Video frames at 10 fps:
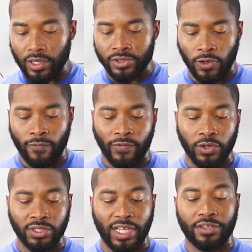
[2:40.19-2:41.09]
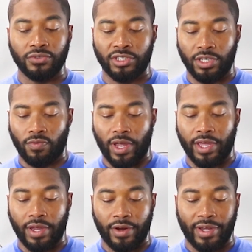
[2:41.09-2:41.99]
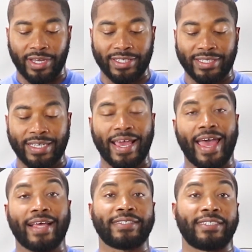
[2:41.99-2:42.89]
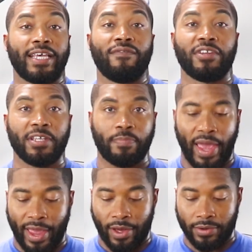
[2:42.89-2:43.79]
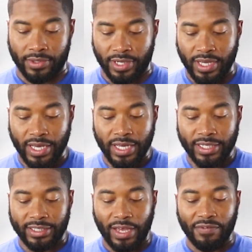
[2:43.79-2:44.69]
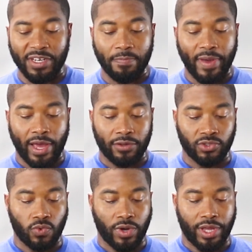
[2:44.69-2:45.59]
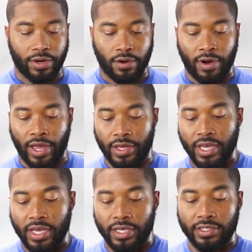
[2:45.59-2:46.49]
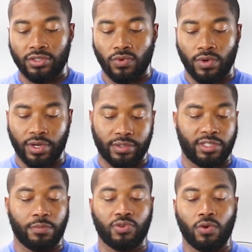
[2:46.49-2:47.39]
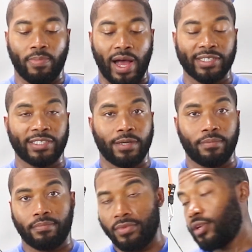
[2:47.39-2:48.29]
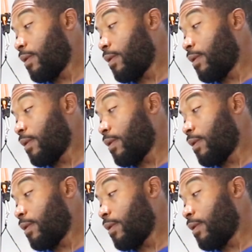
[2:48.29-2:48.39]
So first thing you see right here is he has 70 pounds, 70 pounds of weight, all right? He's doing typical bicep